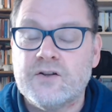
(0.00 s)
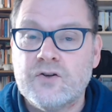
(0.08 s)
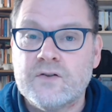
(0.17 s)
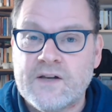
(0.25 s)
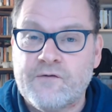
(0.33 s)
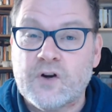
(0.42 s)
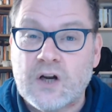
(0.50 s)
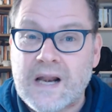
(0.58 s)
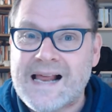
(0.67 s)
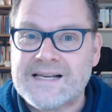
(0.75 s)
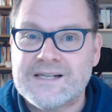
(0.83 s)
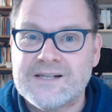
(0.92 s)
different
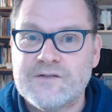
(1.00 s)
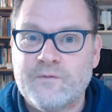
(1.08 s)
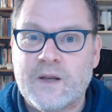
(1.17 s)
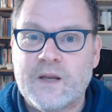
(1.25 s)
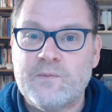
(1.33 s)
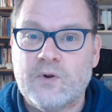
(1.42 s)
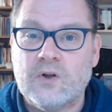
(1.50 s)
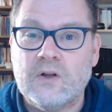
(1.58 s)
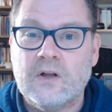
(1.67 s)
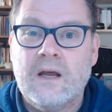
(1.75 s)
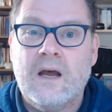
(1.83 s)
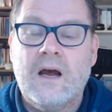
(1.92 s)
classes of people,
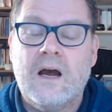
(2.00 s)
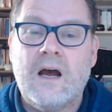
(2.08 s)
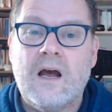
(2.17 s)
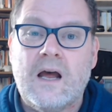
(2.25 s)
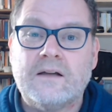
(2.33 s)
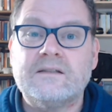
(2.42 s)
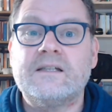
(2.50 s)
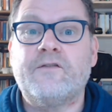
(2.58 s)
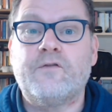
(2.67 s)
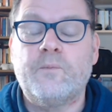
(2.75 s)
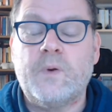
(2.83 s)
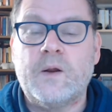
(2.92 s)
and
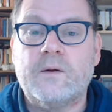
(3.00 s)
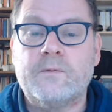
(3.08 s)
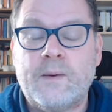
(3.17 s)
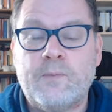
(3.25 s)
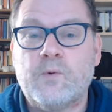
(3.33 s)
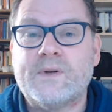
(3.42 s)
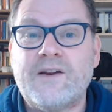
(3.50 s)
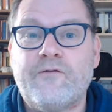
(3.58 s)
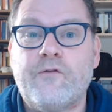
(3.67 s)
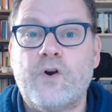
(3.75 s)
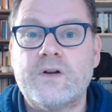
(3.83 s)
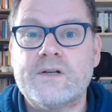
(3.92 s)
different people with
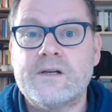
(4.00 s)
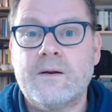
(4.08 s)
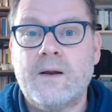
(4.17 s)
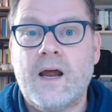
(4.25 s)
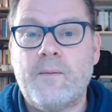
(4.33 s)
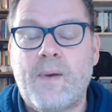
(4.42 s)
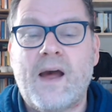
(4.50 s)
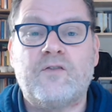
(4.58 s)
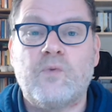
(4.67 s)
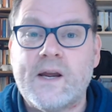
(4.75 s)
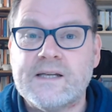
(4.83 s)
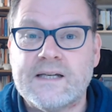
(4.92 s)
different
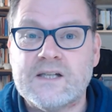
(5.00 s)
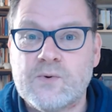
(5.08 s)
pathways into